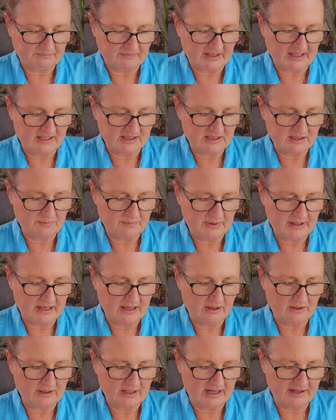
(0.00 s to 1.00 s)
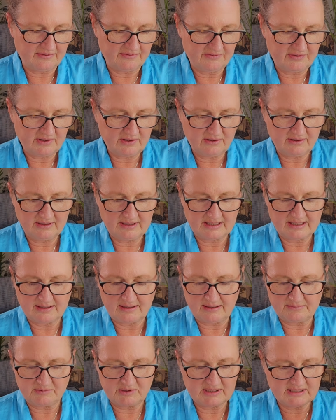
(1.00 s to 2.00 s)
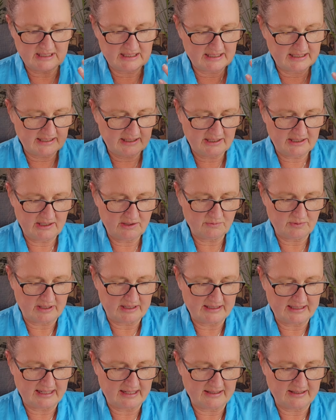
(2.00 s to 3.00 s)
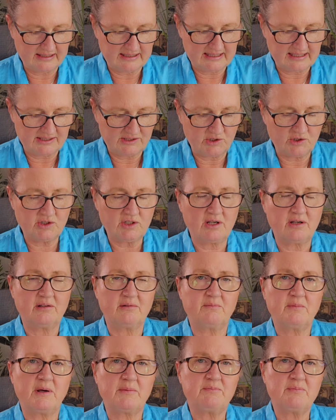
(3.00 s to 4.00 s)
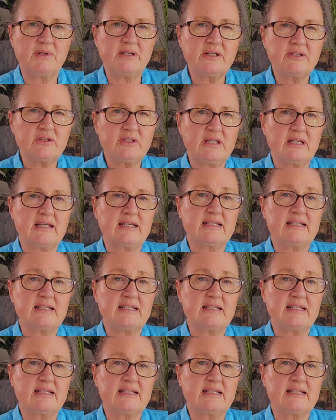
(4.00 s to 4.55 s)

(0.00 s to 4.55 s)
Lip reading: it's about, I feel like I'm just getting a hit right now that says it's a big thing.